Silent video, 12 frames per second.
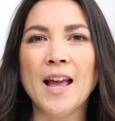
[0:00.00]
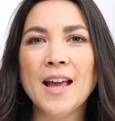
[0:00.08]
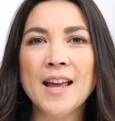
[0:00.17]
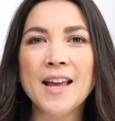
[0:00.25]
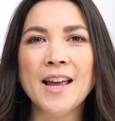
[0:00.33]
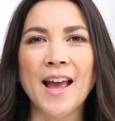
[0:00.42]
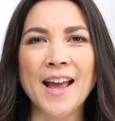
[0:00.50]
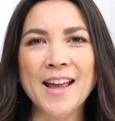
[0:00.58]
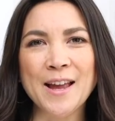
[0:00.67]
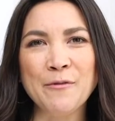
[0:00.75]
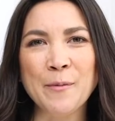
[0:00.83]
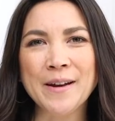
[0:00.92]
Hey, hey
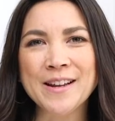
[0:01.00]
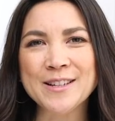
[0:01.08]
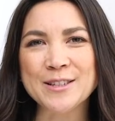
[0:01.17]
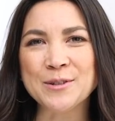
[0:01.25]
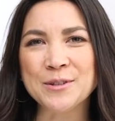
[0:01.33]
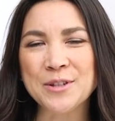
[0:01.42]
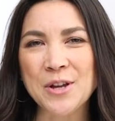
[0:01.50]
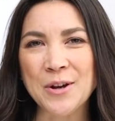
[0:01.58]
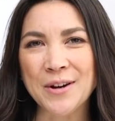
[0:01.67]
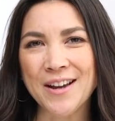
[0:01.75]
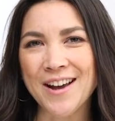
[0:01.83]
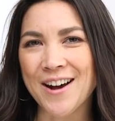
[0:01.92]
everybody, it's Lauren
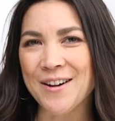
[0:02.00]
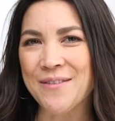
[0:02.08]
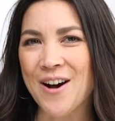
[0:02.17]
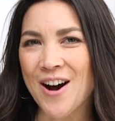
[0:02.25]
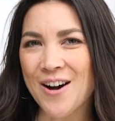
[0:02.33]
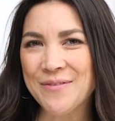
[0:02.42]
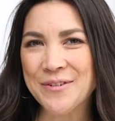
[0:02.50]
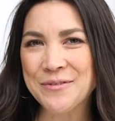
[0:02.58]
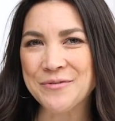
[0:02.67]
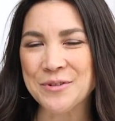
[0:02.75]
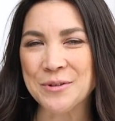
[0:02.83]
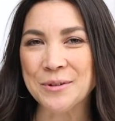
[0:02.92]
Toyota of Hot for
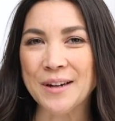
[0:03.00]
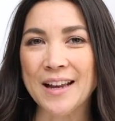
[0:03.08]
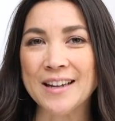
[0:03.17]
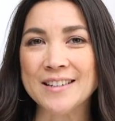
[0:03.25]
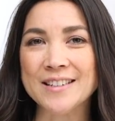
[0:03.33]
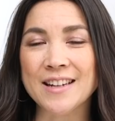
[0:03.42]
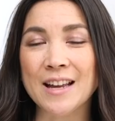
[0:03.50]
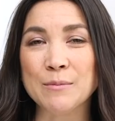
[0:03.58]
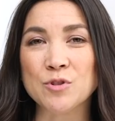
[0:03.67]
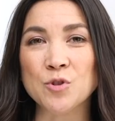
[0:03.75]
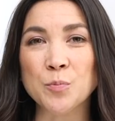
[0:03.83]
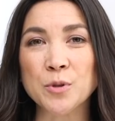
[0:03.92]
Food, and today I'm
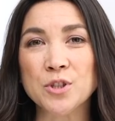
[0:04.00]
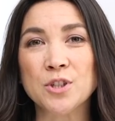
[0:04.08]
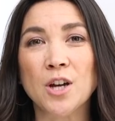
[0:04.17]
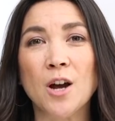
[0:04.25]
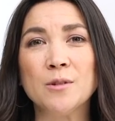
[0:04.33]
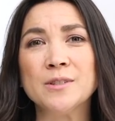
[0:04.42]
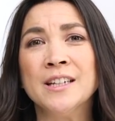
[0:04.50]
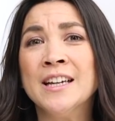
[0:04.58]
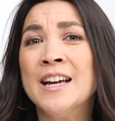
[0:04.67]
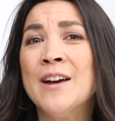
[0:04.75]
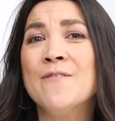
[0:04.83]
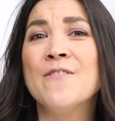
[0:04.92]
super stoked,
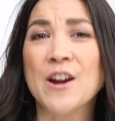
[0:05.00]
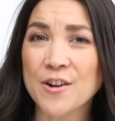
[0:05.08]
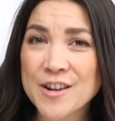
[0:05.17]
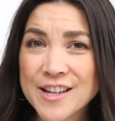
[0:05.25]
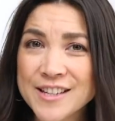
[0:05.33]
very